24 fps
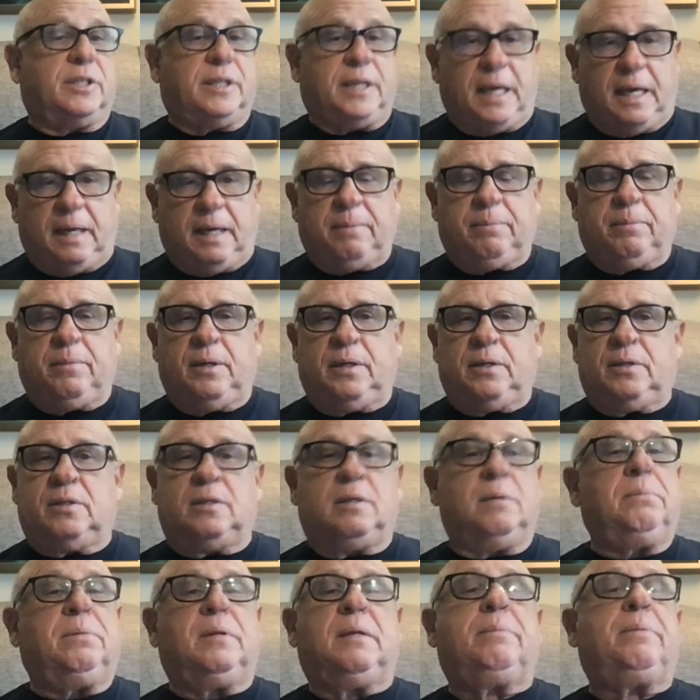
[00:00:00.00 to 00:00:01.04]
their
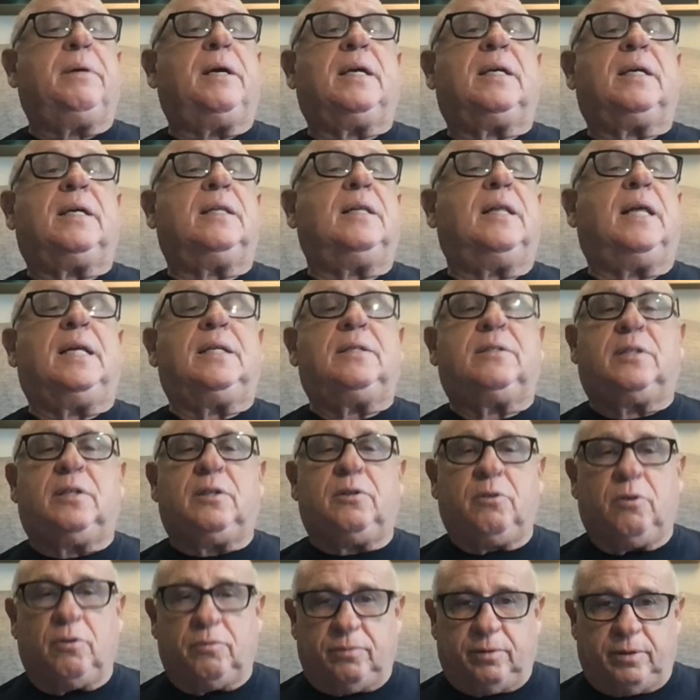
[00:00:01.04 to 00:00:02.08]
statements simply by
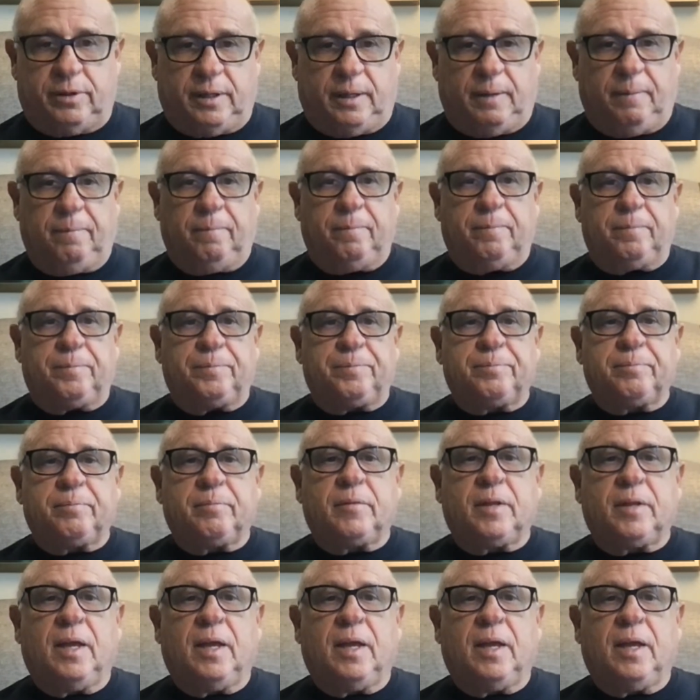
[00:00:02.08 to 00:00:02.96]
glancing over them.